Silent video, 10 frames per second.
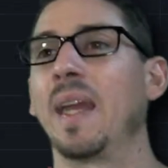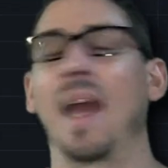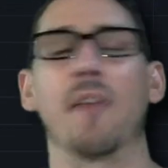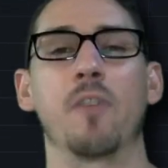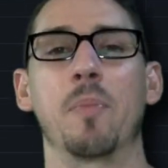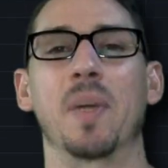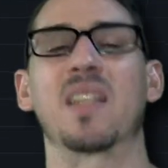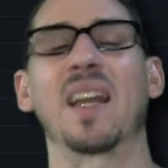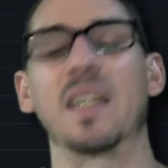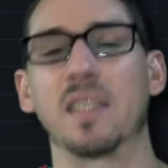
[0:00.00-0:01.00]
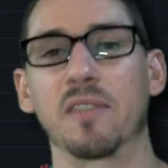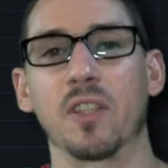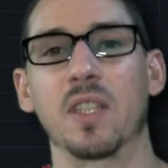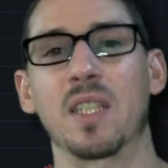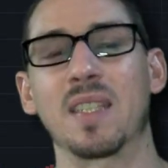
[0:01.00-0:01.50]
Everybody is at a
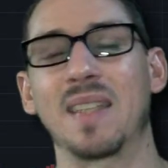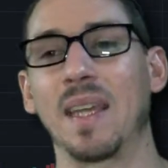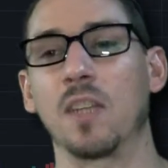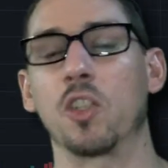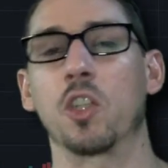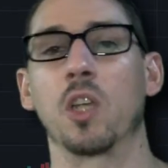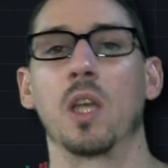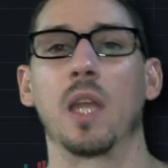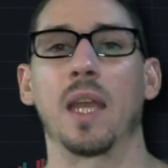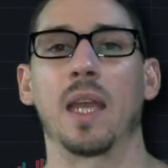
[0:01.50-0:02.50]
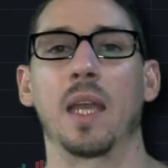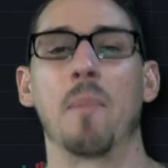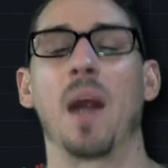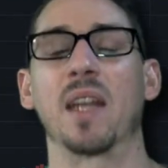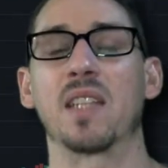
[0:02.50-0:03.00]
different stage
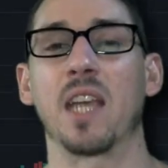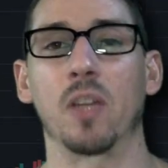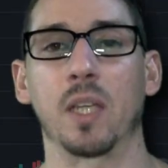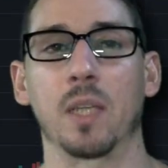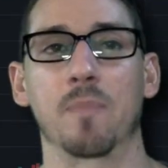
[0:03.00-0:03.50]
monetarily.